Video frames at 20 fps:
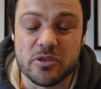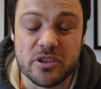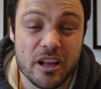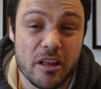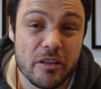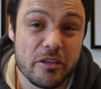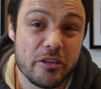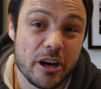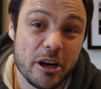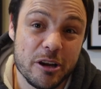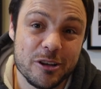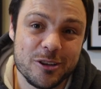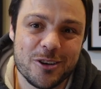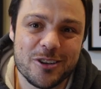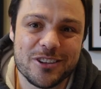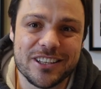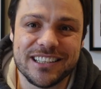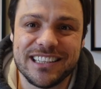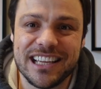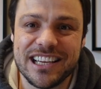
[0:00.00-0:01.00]
So I'll throw it
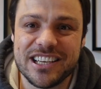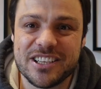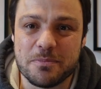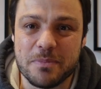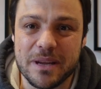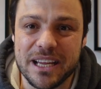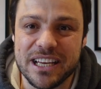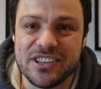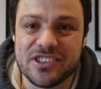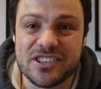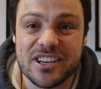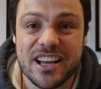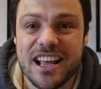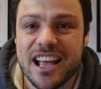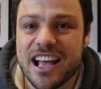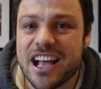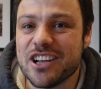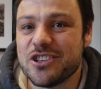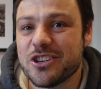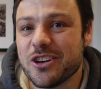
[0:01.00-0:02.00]
on the test bench
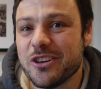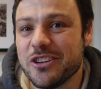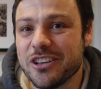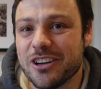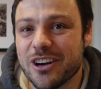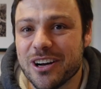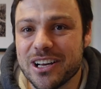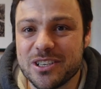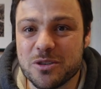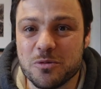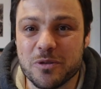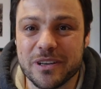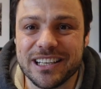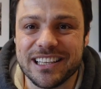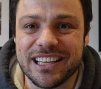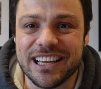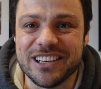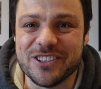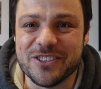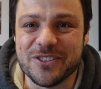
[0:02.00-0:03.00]
and show you guys what it
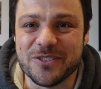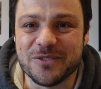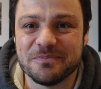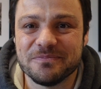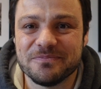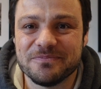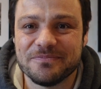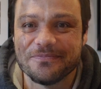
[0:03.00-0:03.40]
can do.